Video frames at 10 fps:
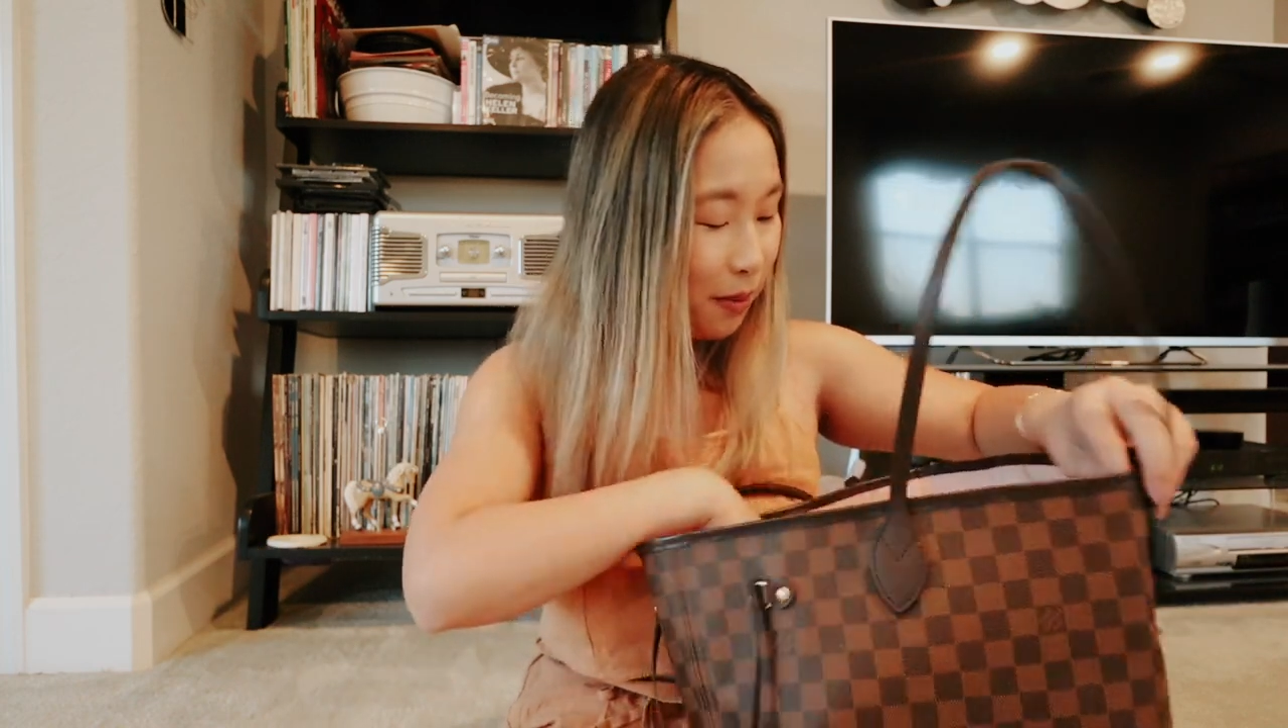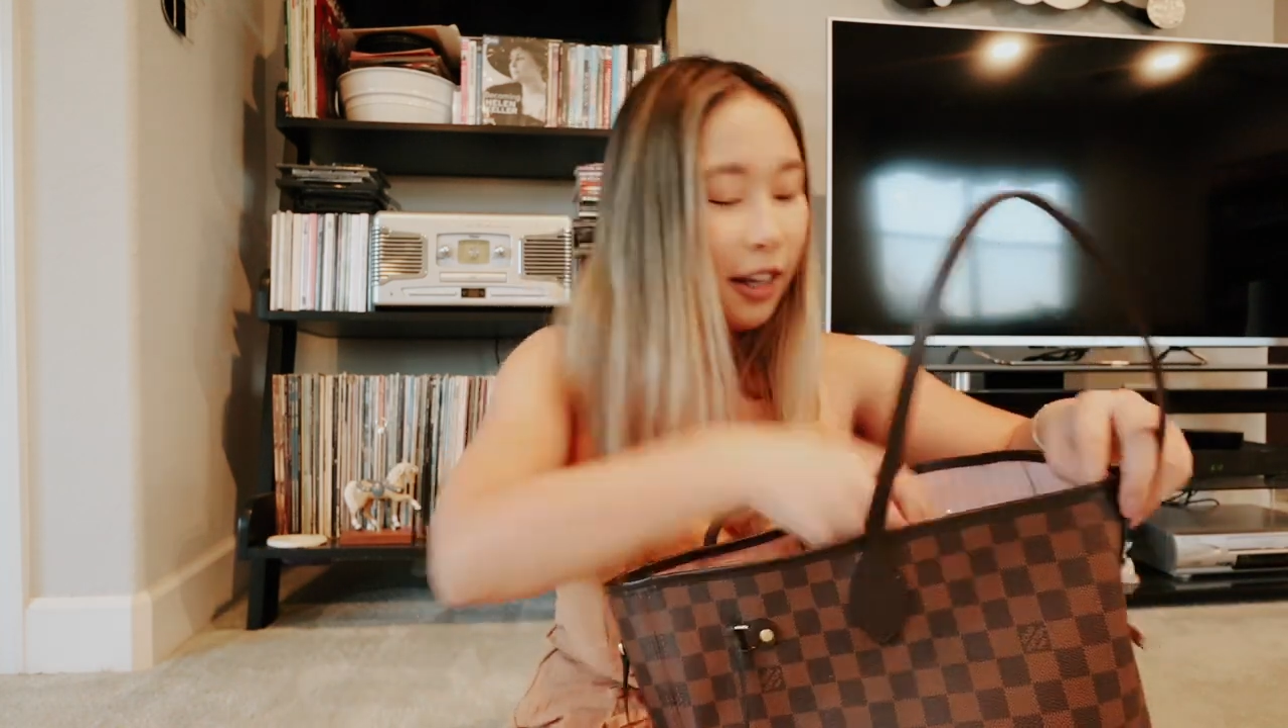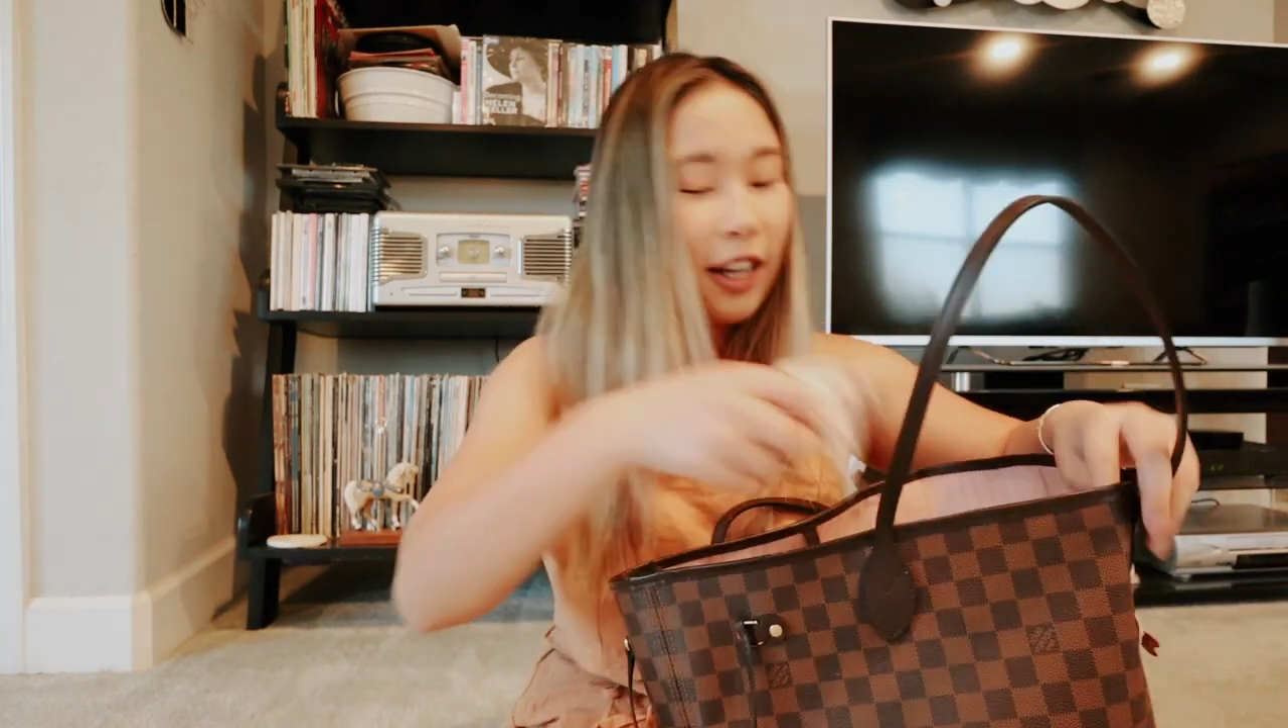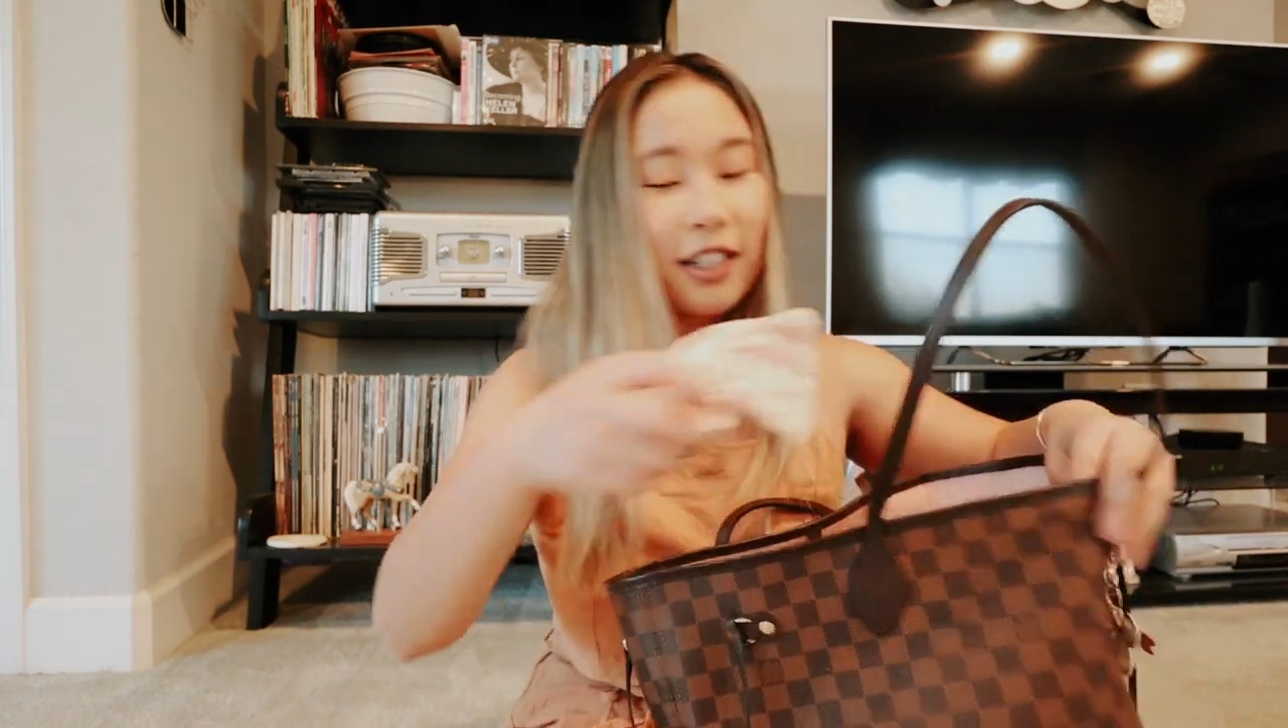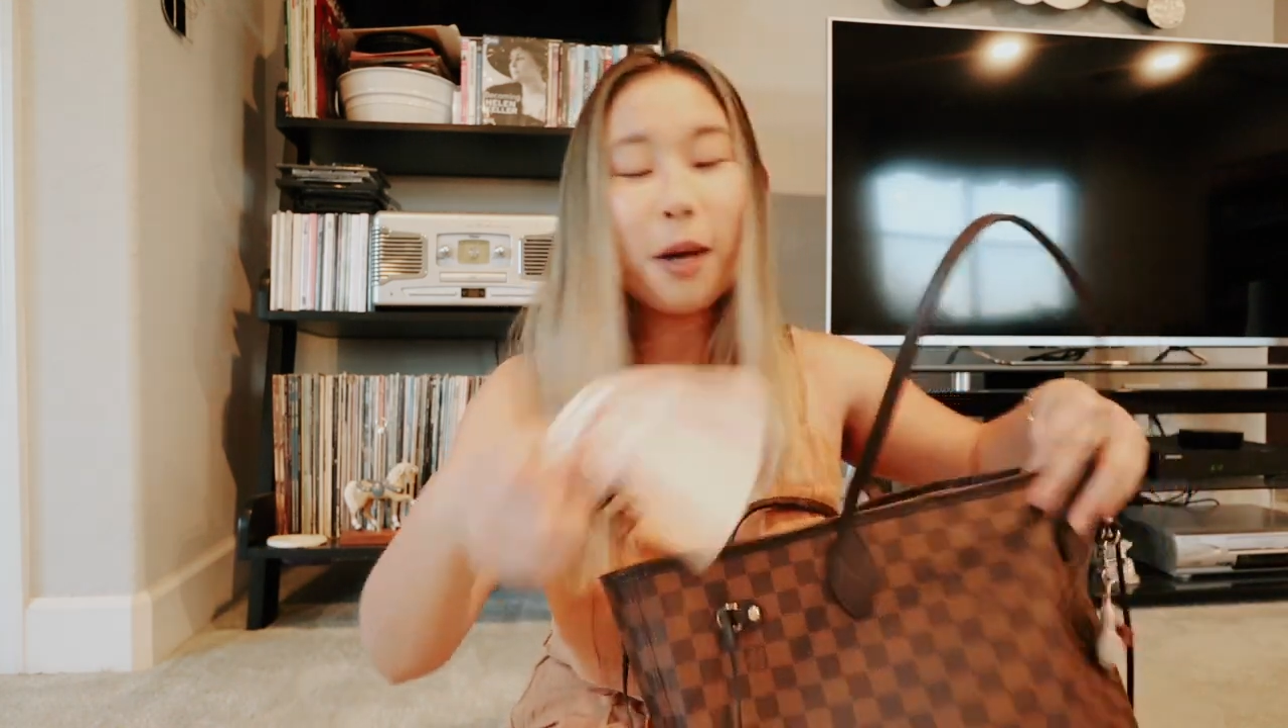
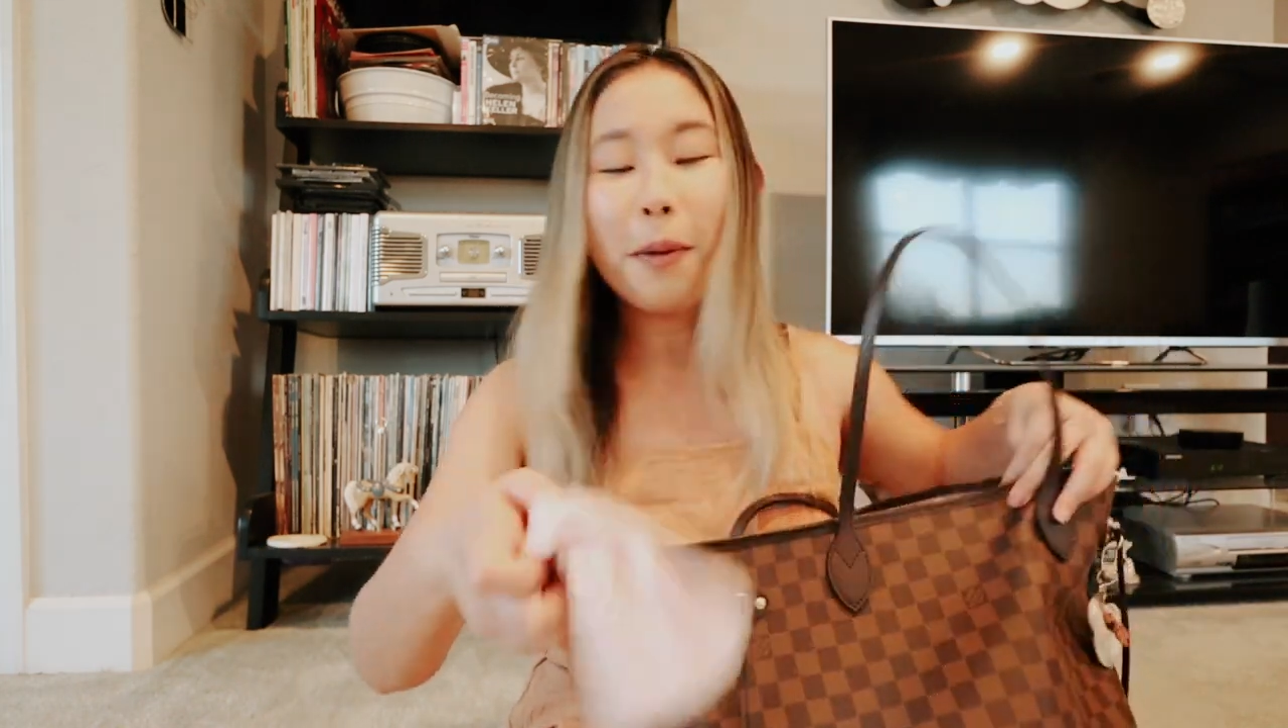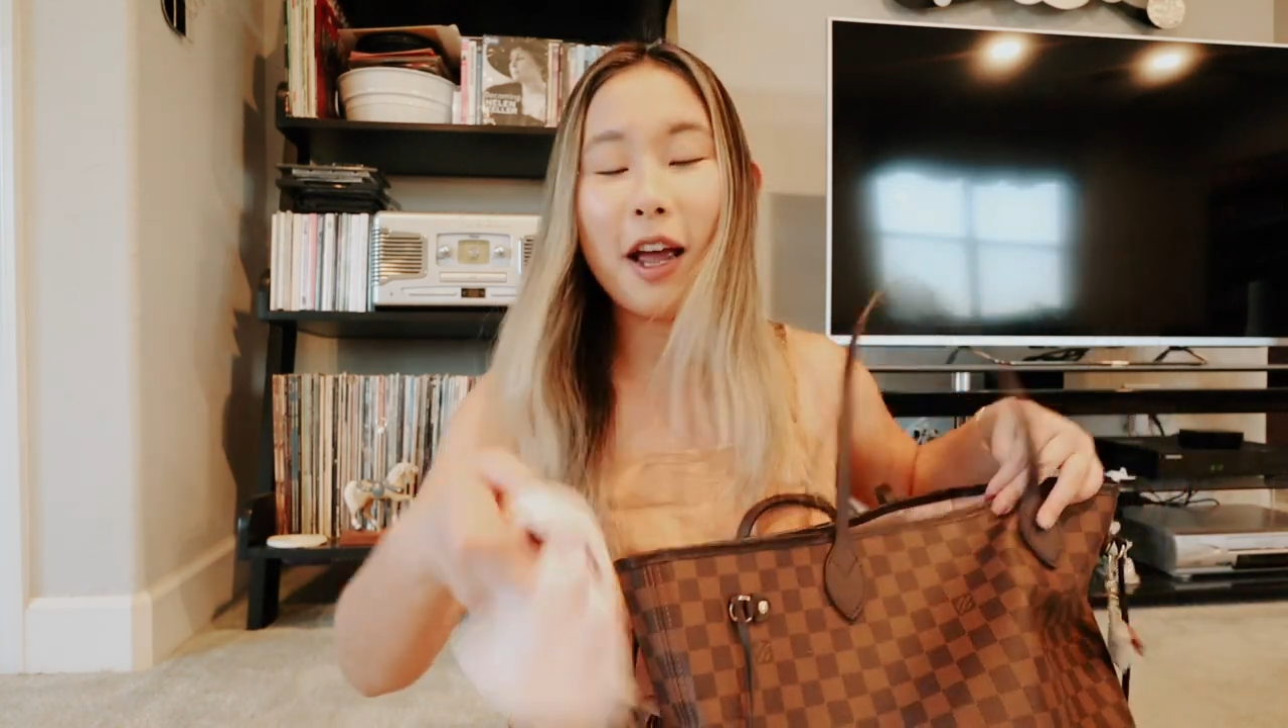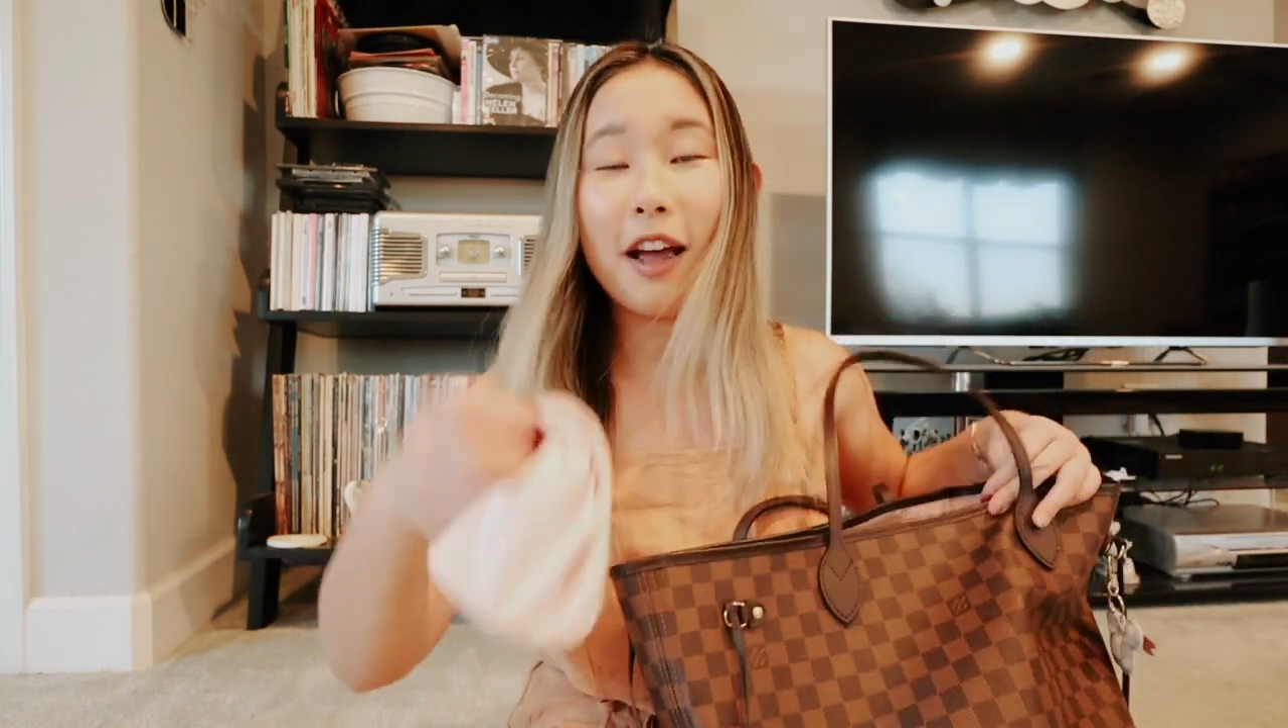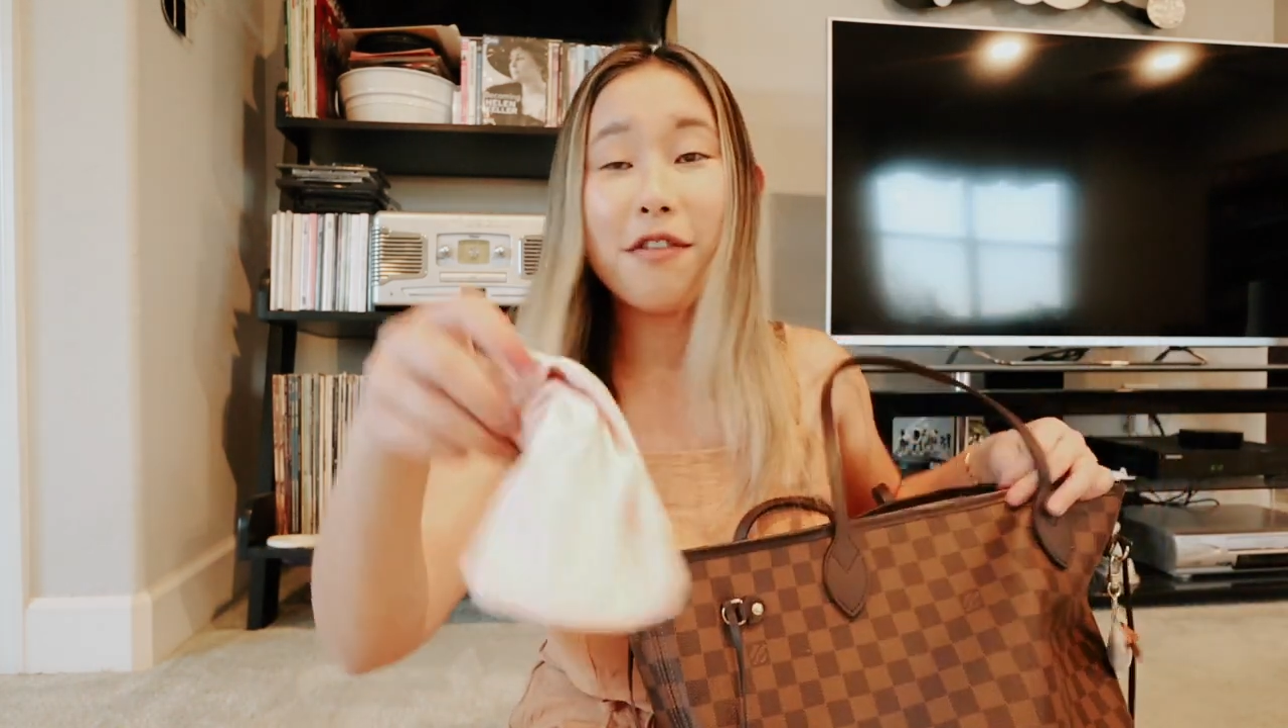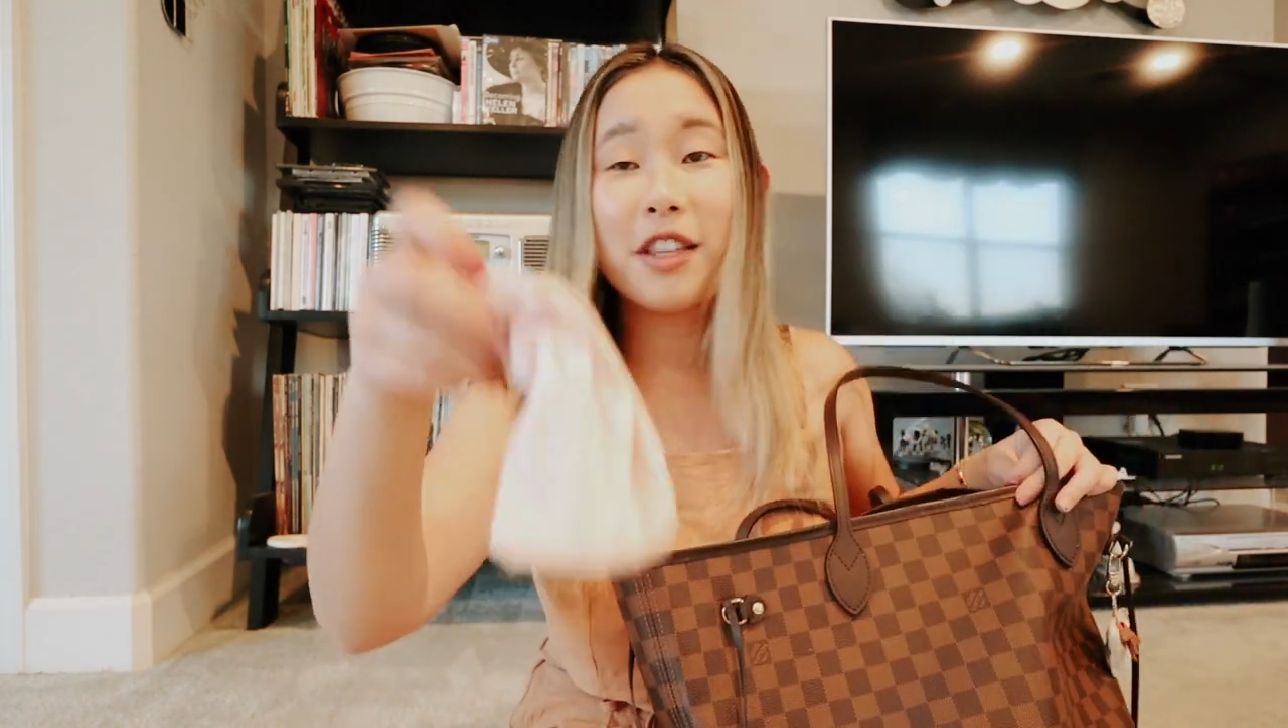Next up, I
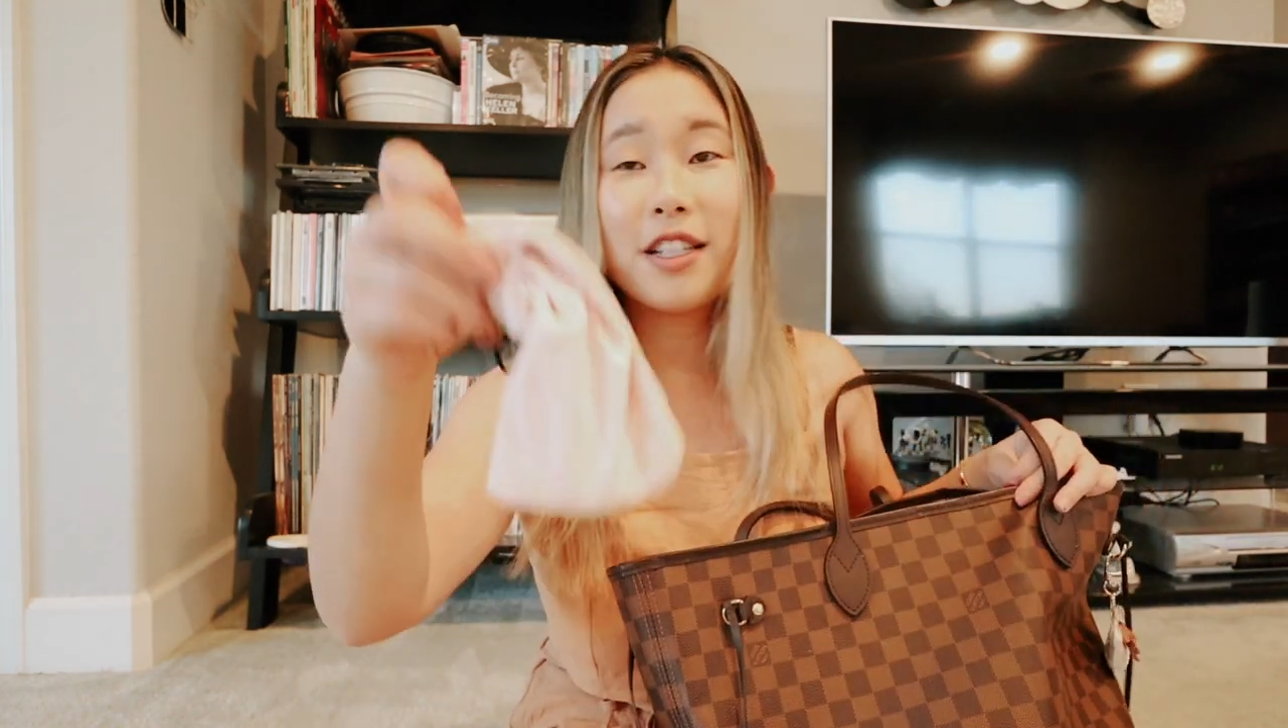have